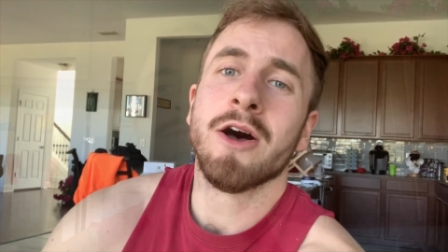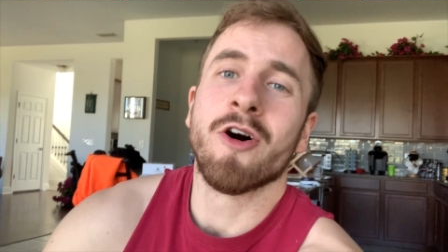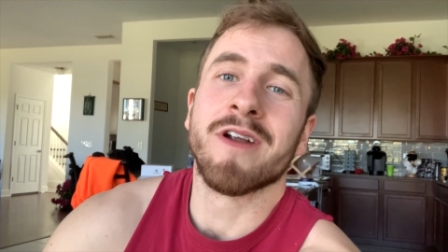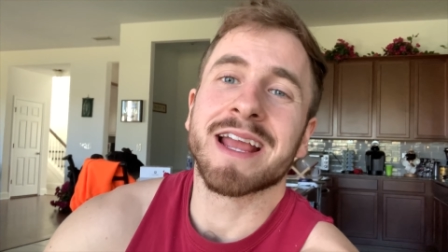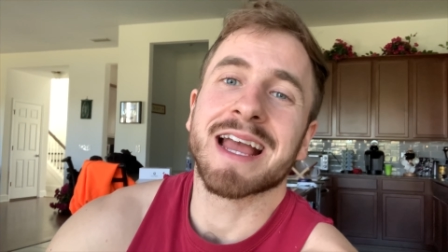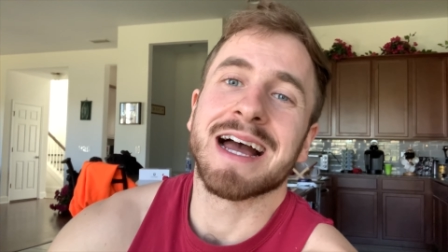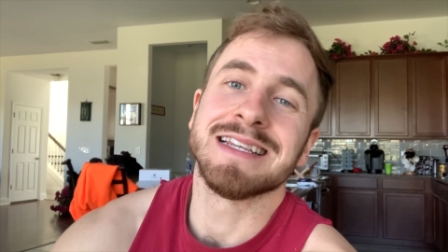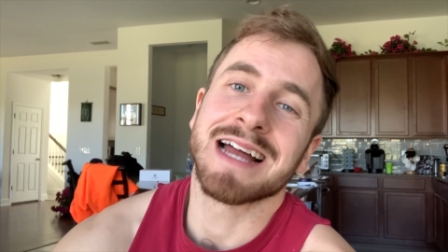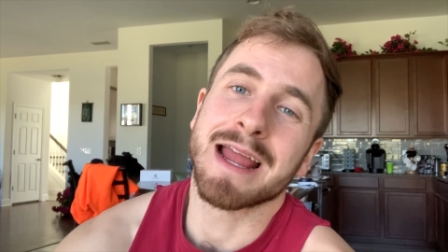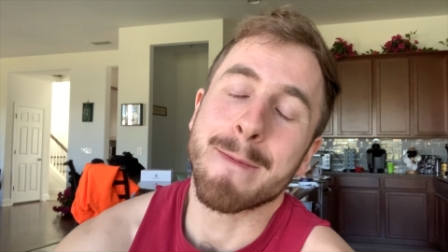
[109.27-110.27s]
All right,
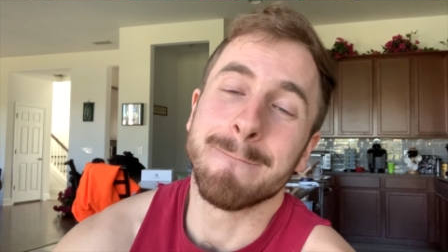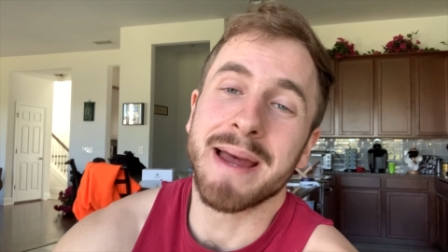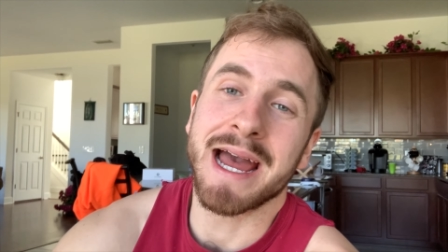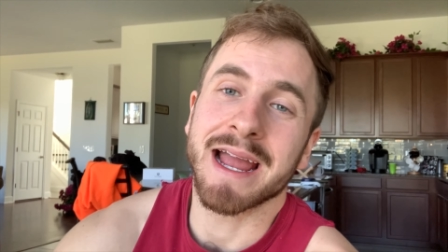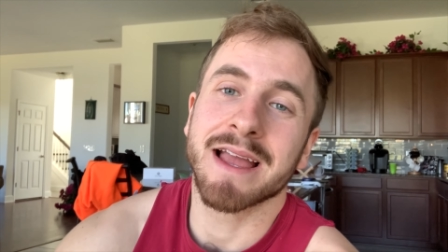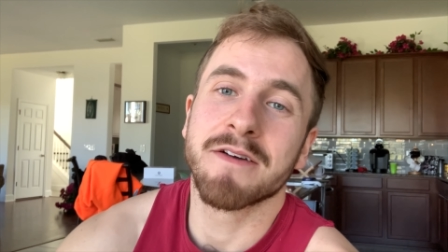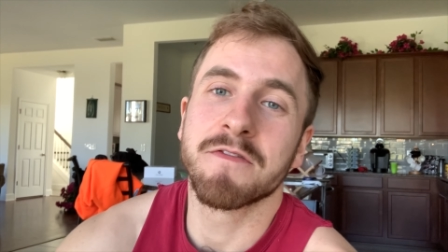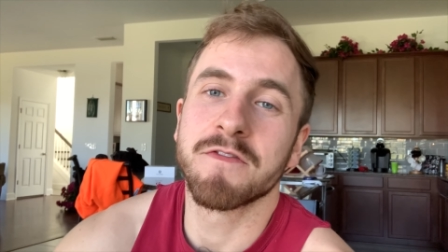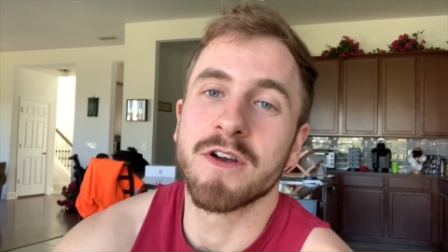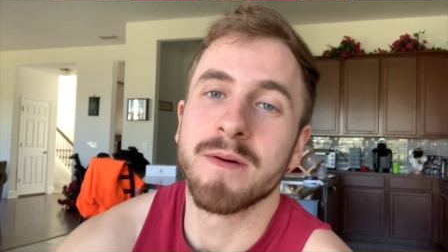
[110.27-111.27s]
guys, I am back
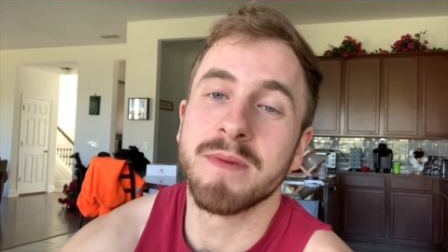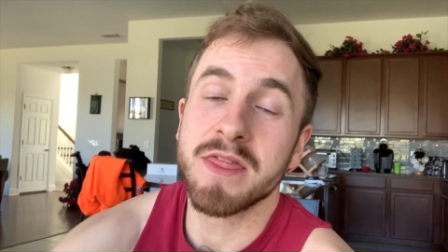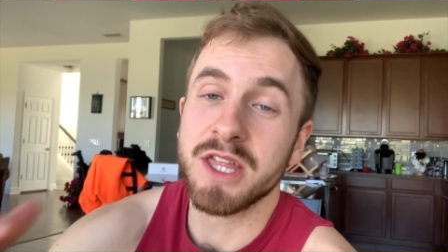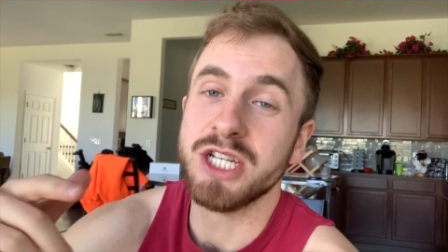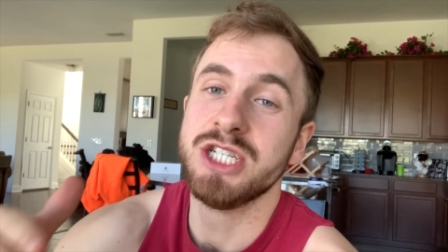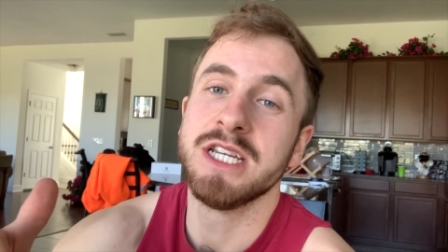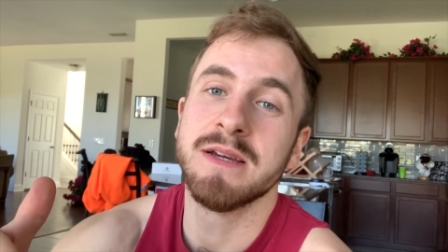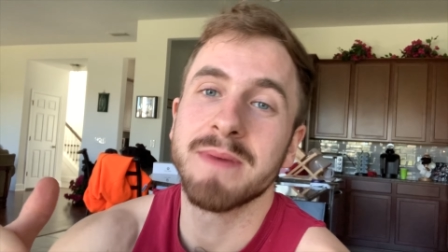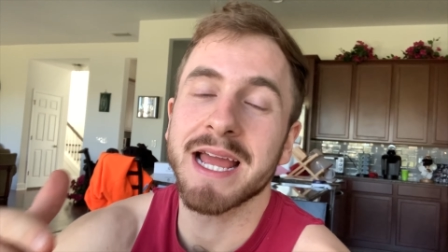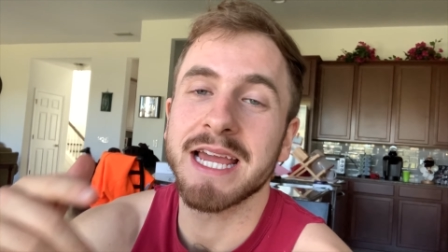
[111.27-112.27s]
from the
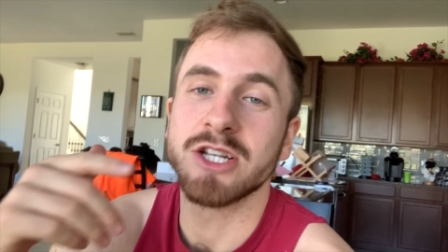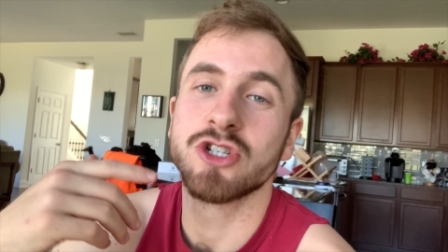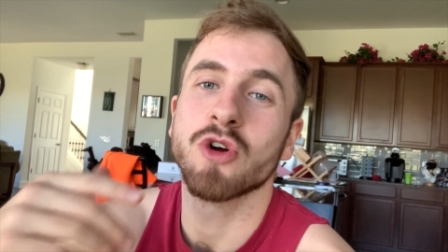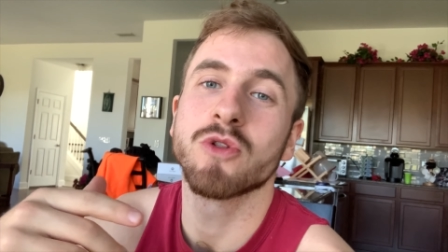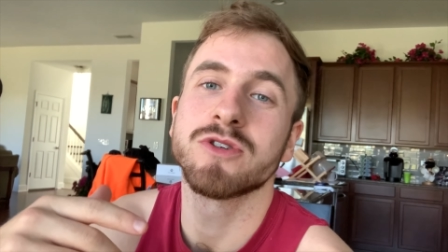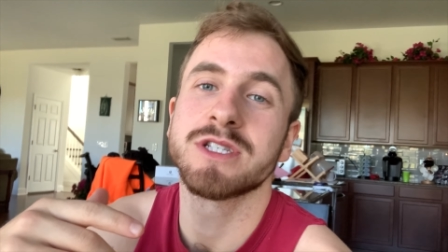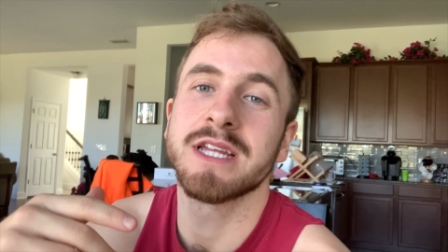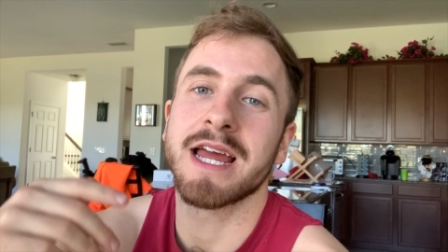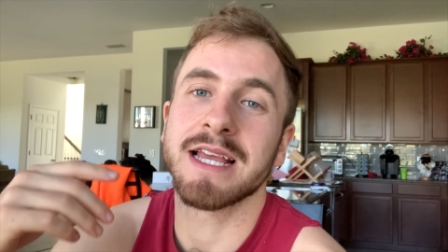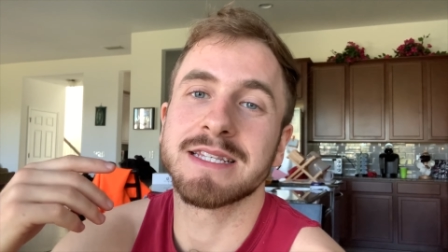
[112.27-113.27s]
gym. I hit shoulders
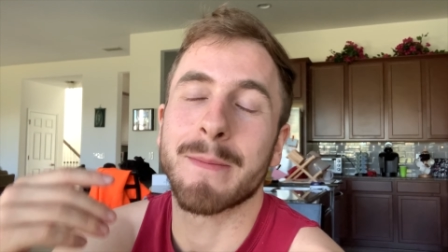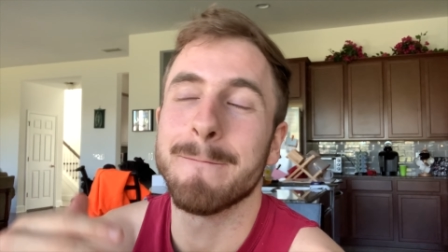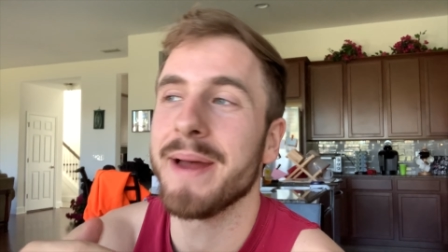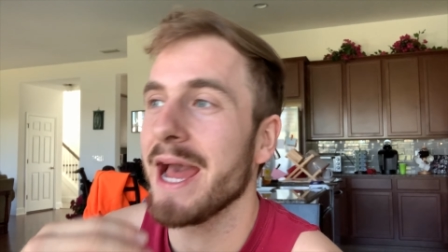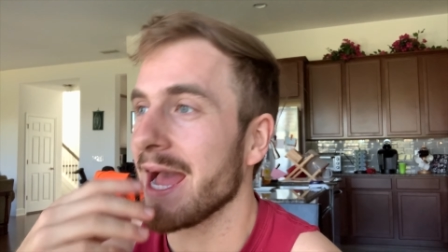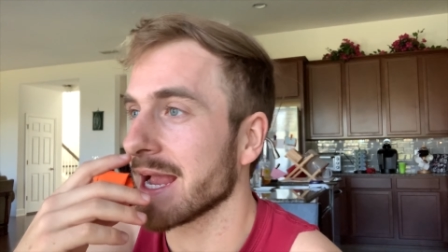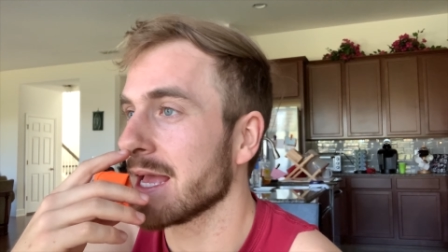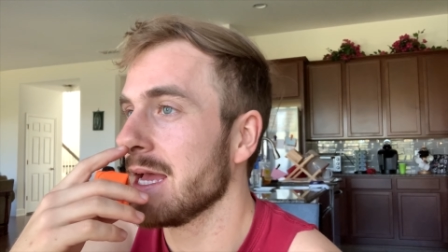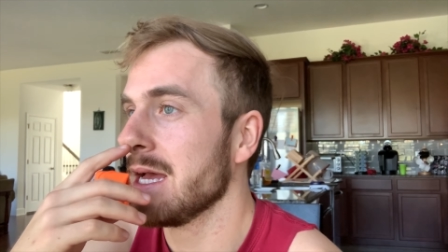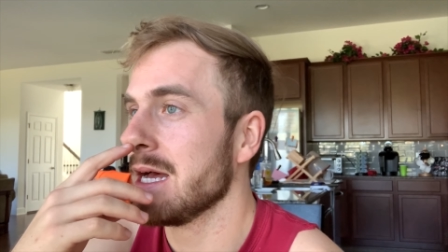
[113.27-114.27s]
today, some back, a
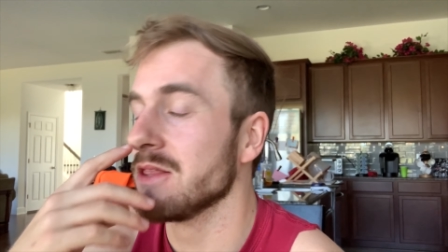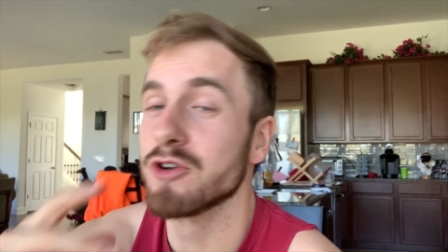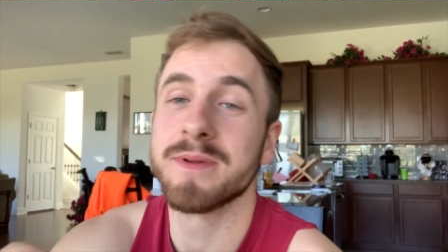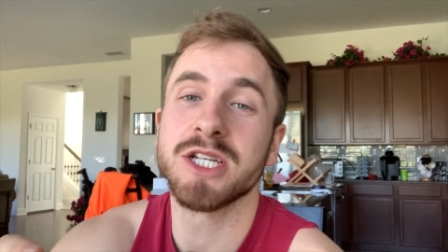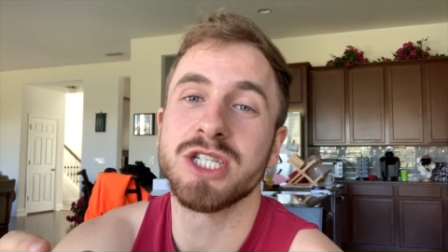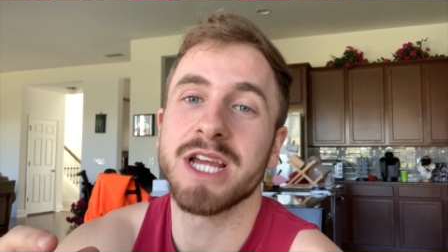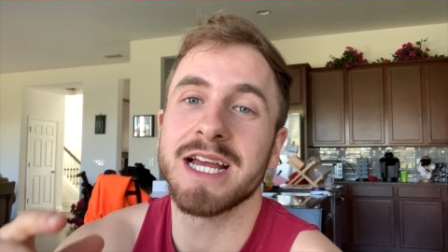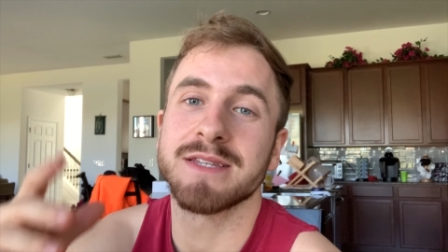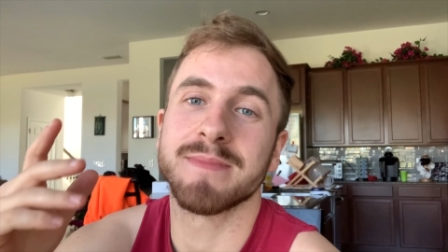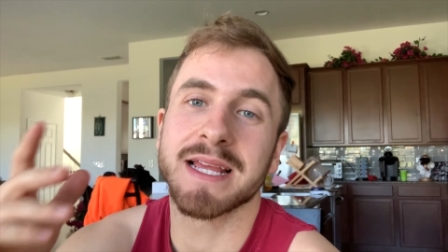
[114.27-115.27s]
little bit of
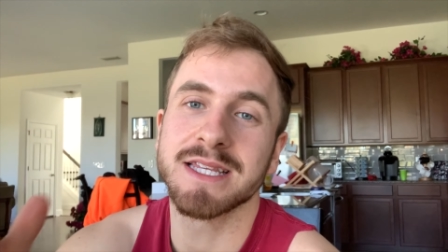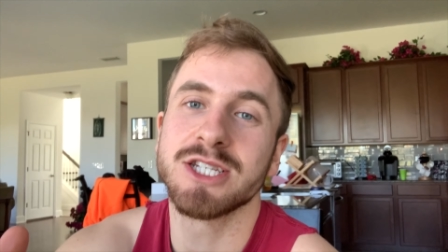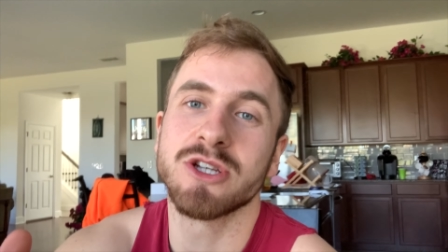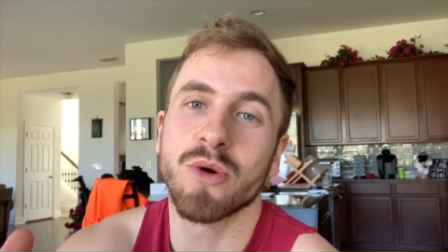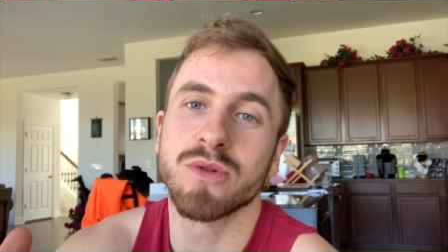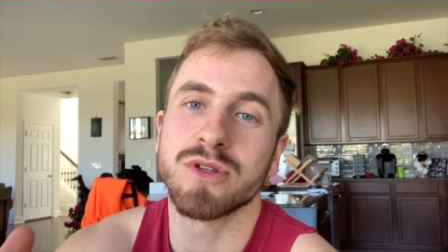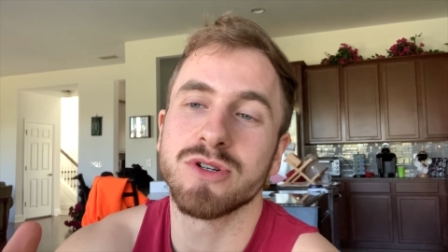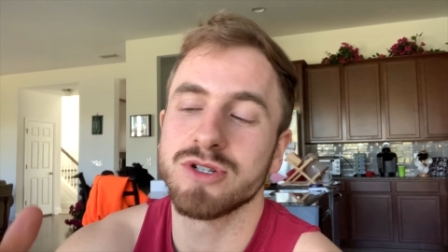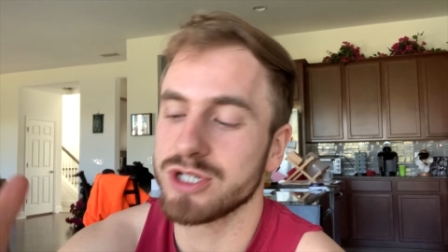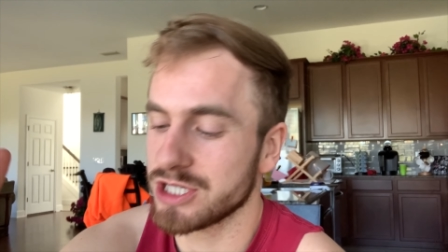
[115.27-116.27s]
chest, mainly
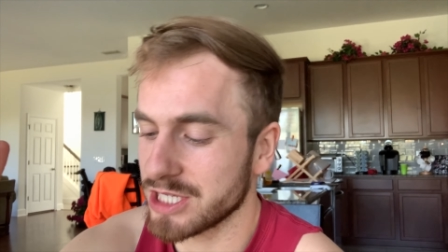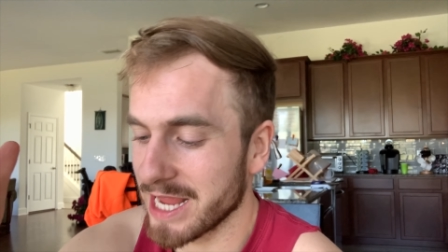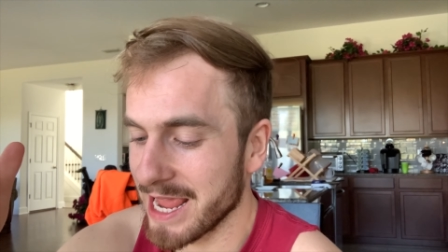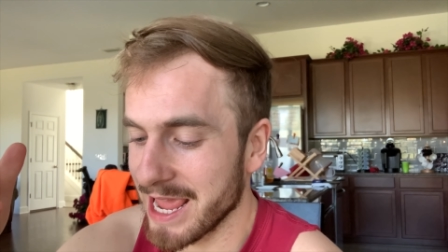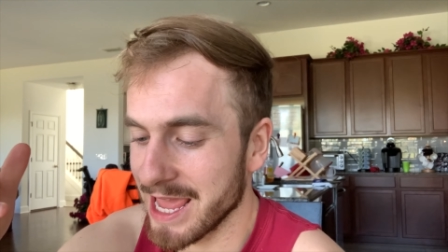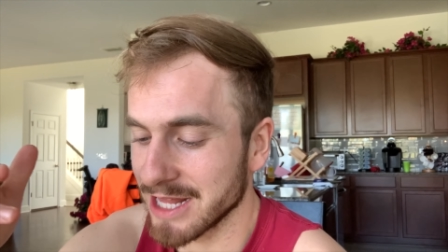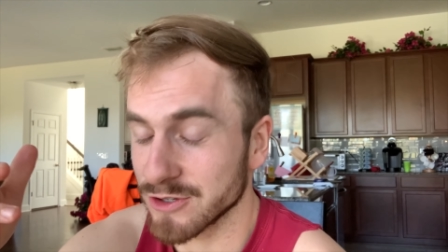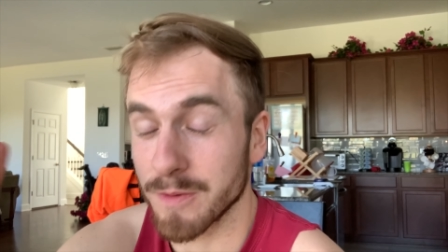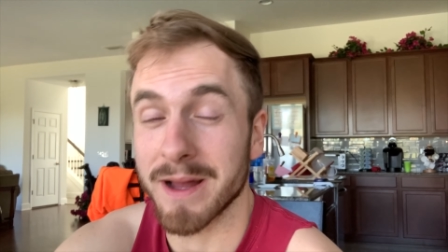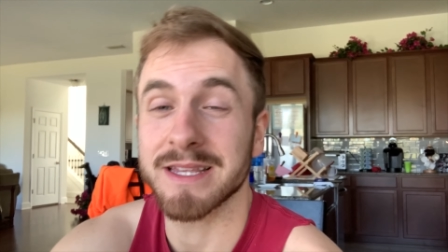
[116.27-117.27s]
shoulders. And
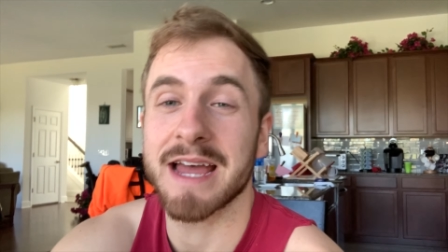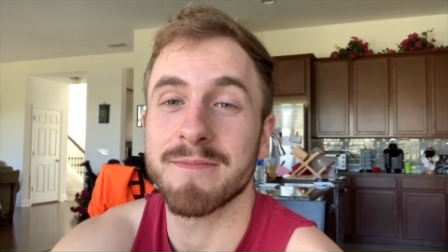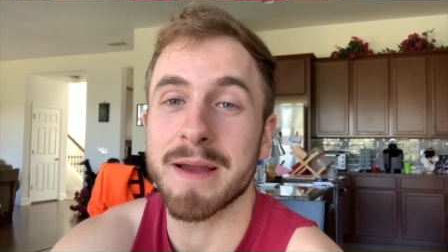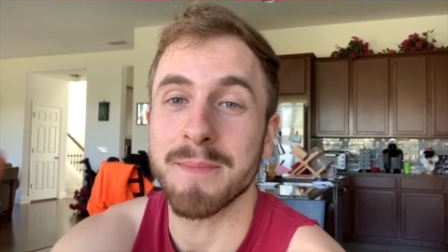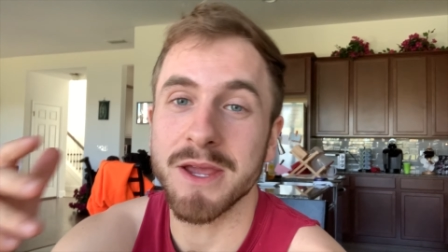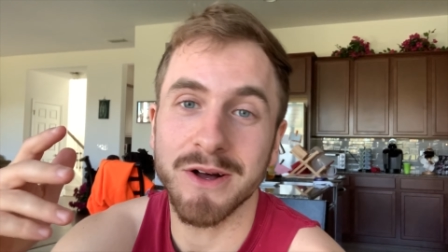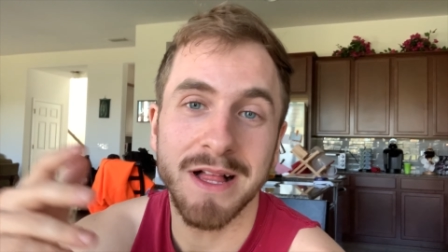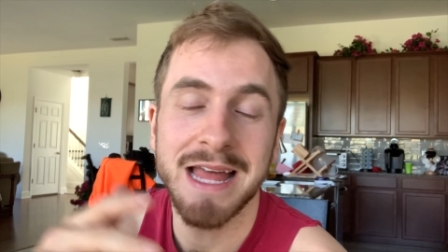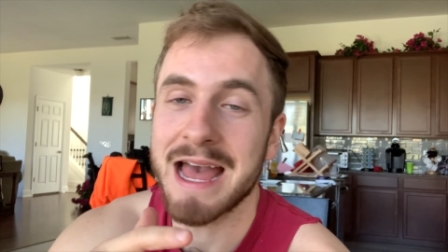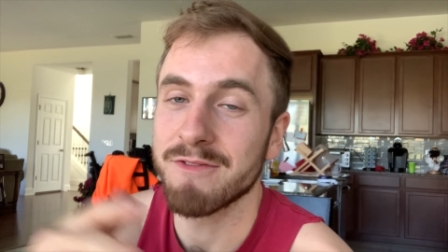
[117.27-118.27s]
so I'm about to have my meal,
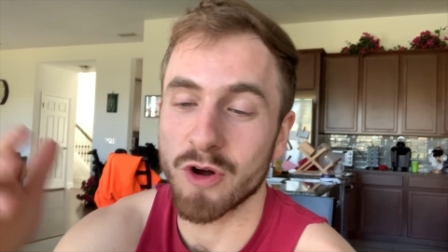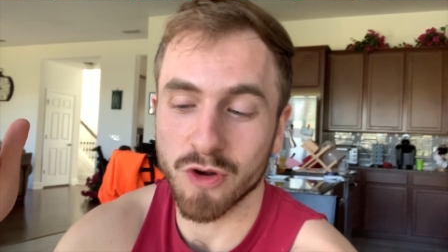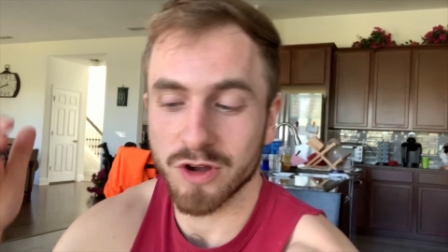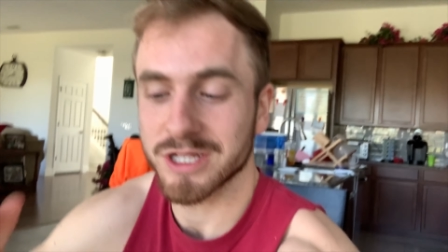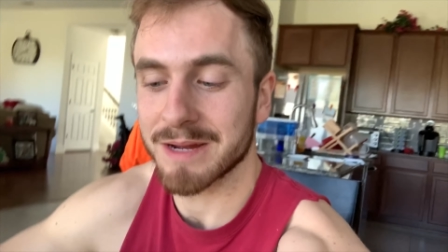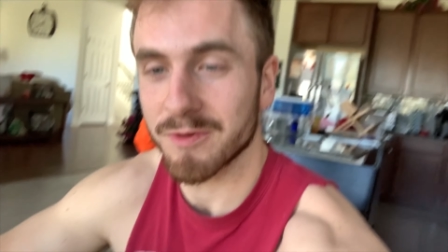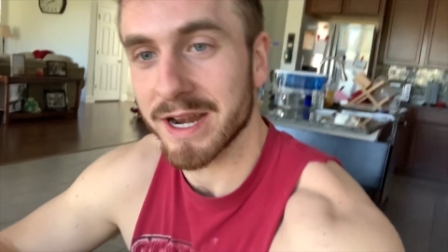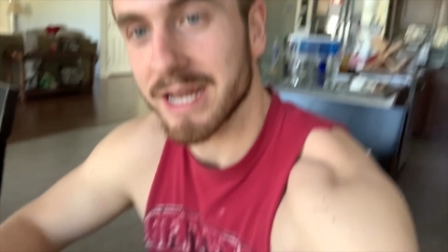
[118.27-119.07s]
have it all cooked up right